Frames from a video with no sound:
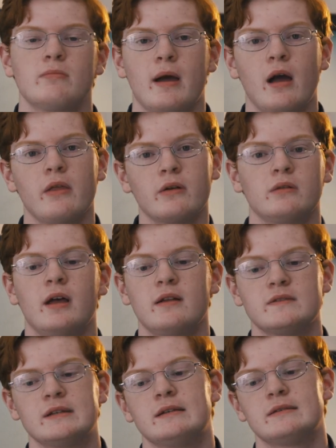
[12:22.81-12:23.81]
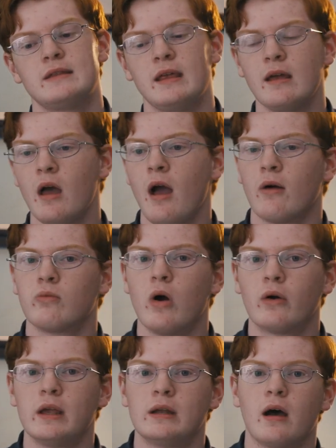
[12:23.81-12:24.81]
My other lens is the
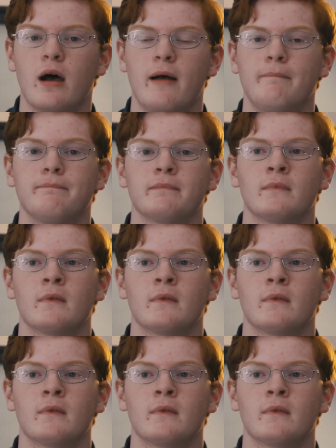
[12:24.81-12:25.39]
Rokinon